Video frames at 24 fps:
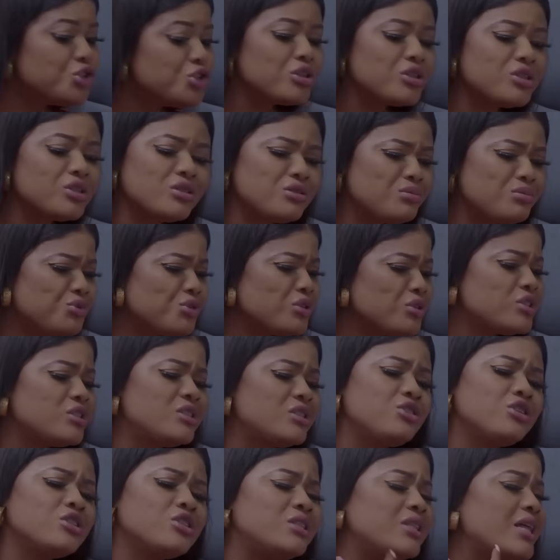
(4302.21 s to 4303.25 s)

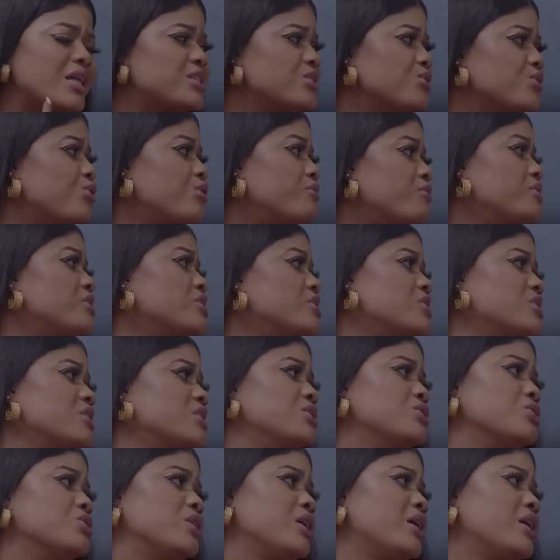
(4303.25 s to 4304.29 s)
Just let go of these
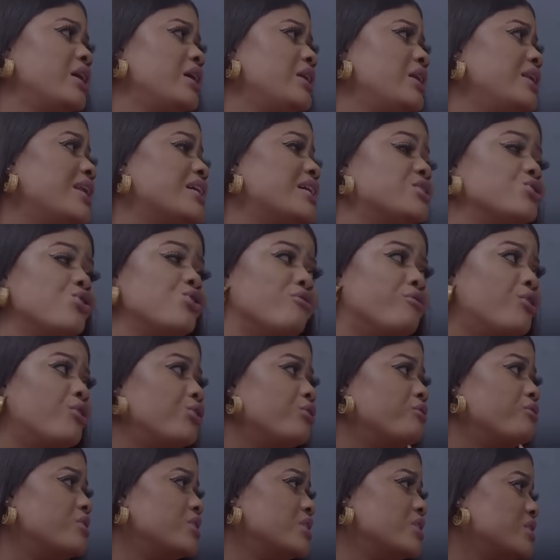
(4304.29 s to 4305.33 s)
things, okay? Let go of
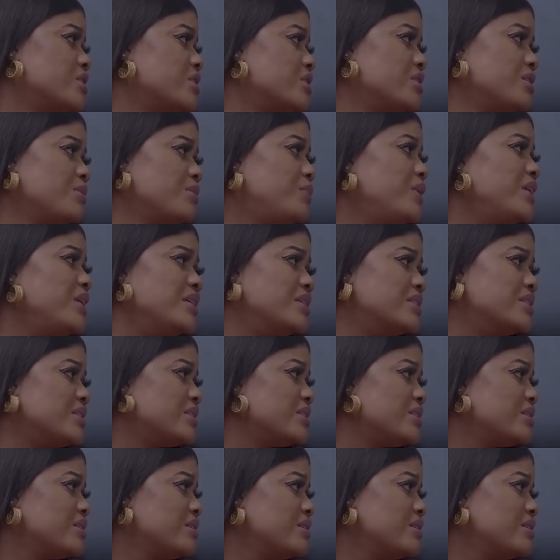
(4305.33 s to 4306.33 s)
all of this. Please.